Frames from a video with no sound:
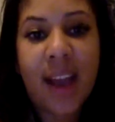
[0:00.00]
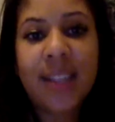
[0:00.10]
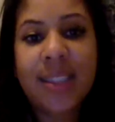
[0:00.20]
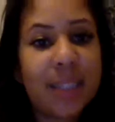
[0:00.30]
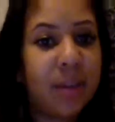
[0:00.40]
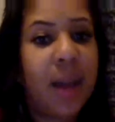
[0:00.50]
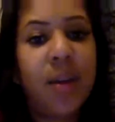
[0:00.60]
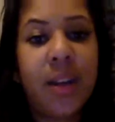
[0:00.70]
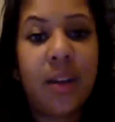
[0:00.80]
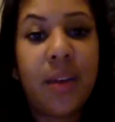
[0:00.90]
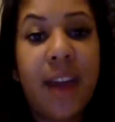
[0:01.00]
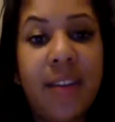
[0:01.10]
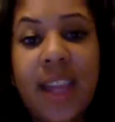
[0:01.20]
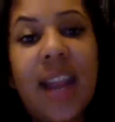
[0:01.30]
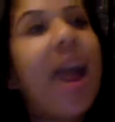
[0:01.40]
Because that's what they would do.
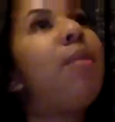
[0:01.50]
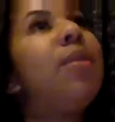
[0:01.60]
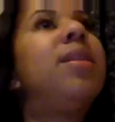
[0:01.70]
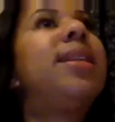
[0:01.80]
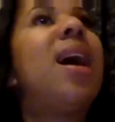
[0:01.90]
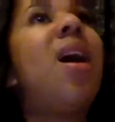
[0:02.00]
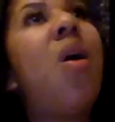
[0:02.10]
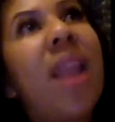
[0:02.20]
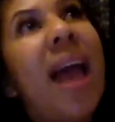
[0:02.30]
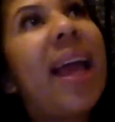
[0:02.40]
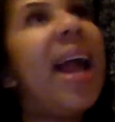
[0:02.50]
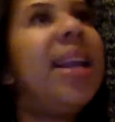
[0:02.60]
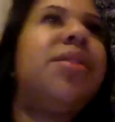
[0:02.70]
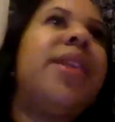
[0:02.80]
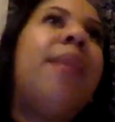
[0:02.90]
Everything I would do is, oh, well, I can't
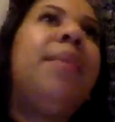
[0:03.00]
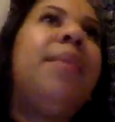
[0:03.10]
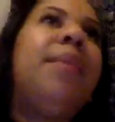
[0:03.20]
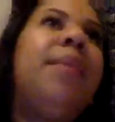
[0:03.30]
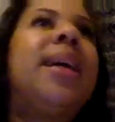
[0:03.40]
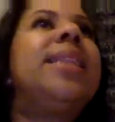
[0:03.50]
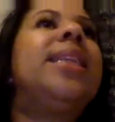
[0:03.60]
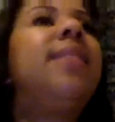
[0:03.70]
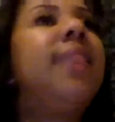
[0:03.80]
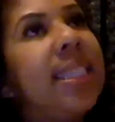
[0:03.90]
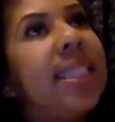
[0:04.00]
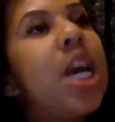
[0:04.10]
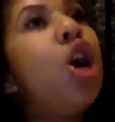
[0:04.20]
do that because of this.